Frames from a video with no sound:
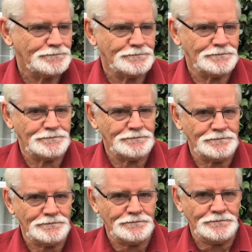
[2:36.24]

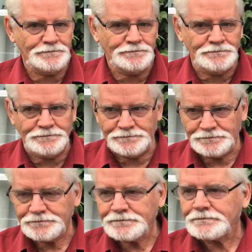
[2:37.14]

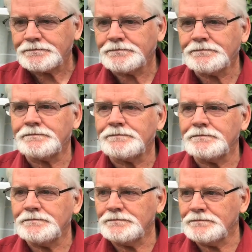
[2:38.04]

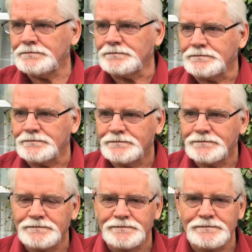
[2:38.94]

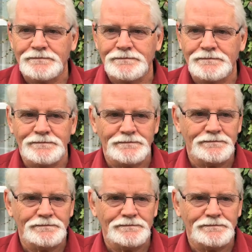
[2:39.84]
This person isn't speaking.